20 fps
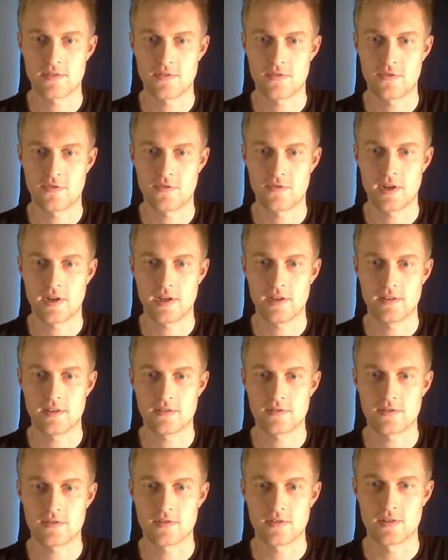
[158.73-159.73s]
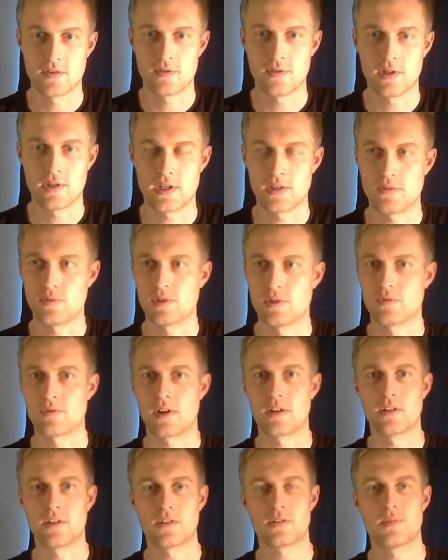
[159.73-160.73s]
file, so I will
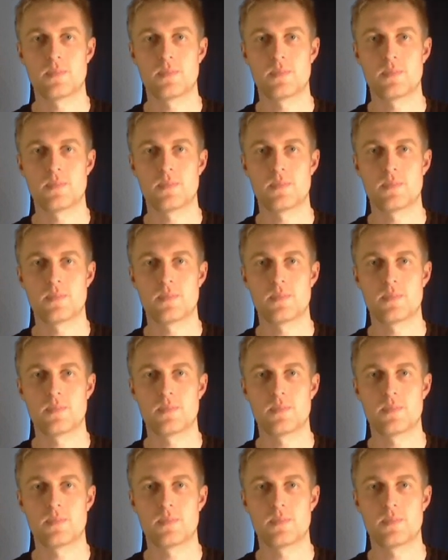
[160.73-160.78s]
run it.